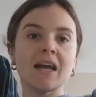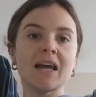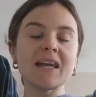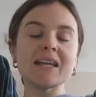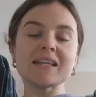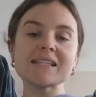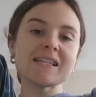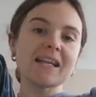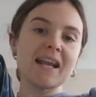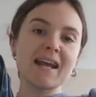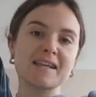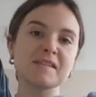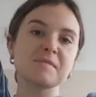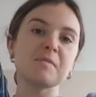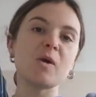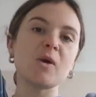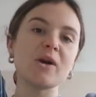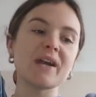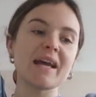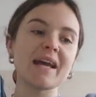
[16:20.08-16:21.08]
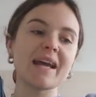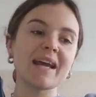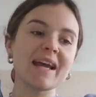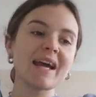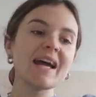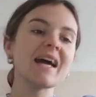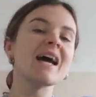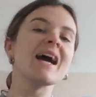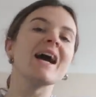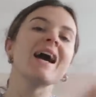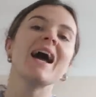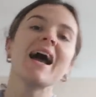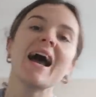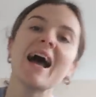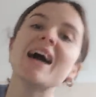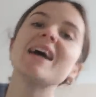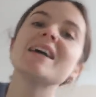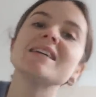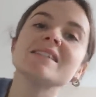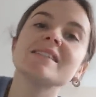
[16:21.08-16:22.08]
It is the next morning,
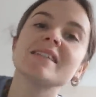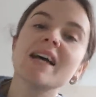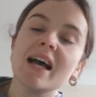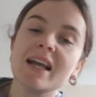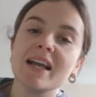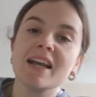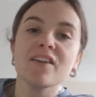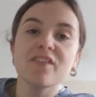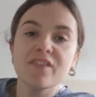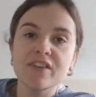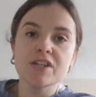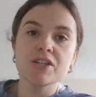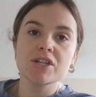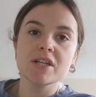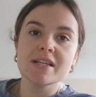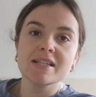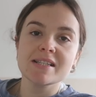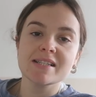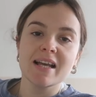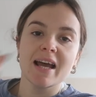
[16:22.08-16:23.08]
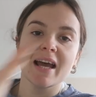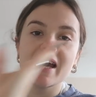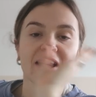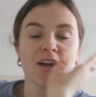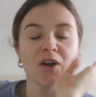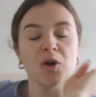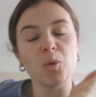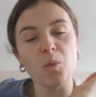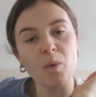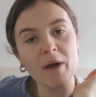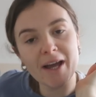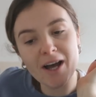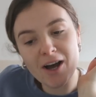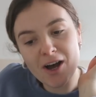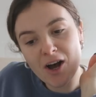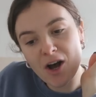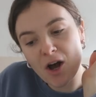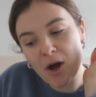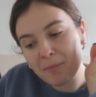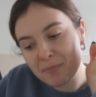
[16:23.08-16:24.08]
and I can officially say we
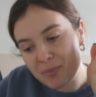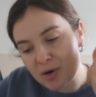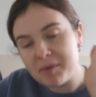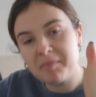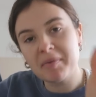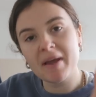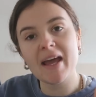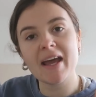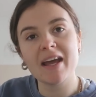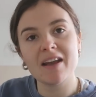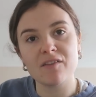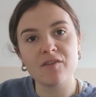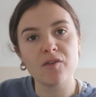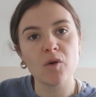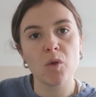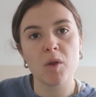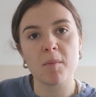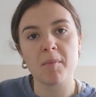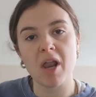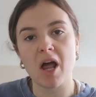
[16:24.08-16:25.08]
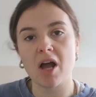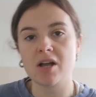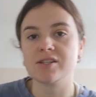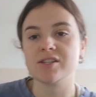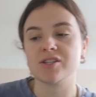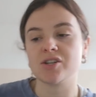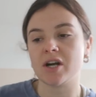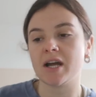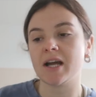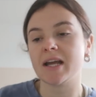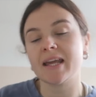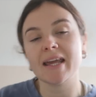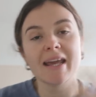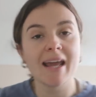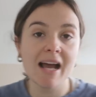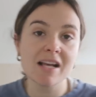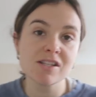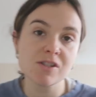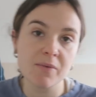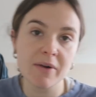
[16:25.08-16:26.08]
are prepared for the plasterer. He
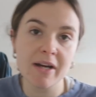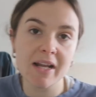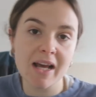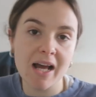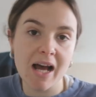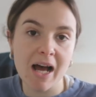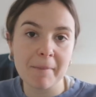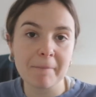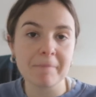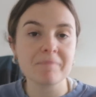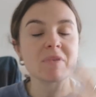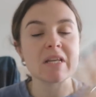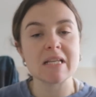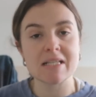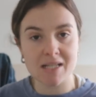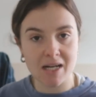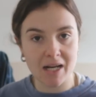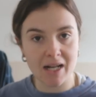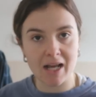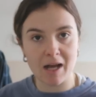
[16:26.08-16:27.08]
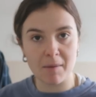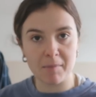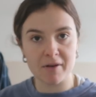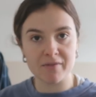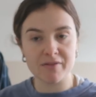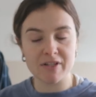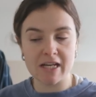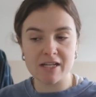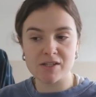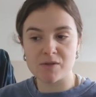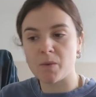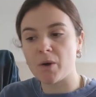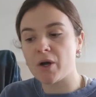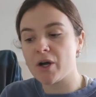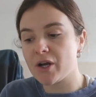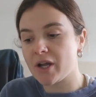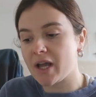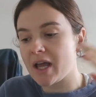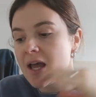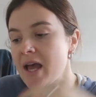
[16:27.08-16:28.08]
has already come, he's done a couple of days'
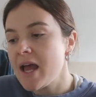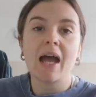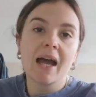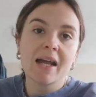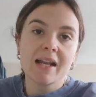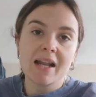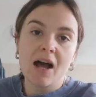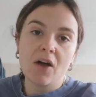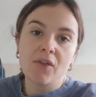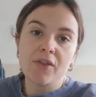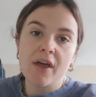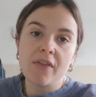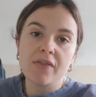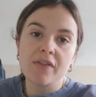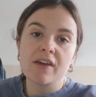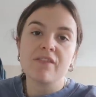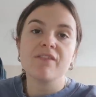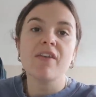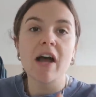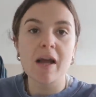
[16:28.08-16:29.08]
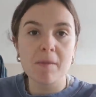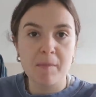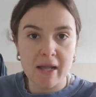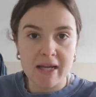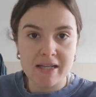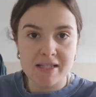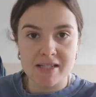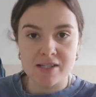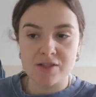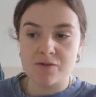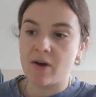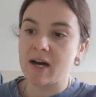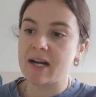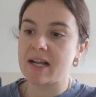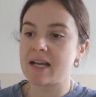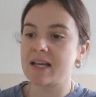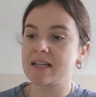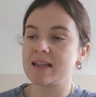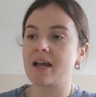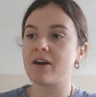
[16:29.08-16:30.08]
work, and now that the fireplace is
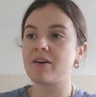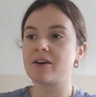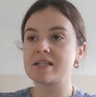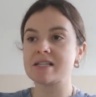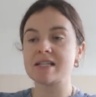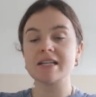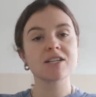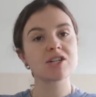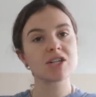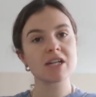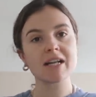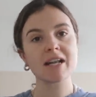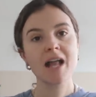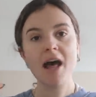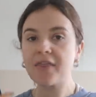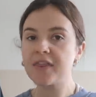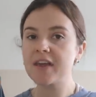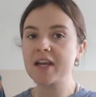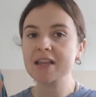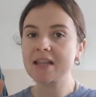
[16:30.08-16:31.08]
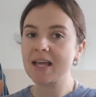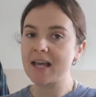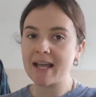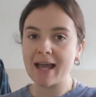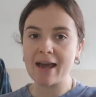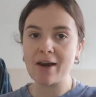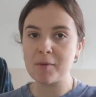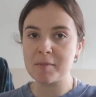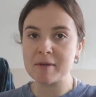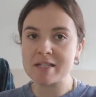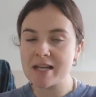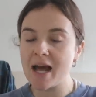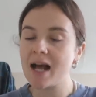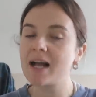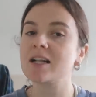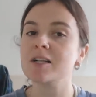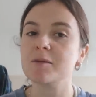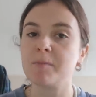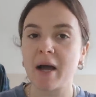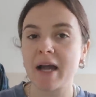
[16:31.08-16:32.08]
ready, there is literally nothing that cannot be
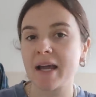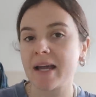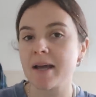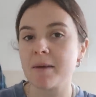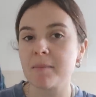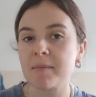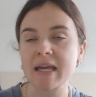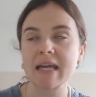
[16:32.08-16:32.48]
tackled by him.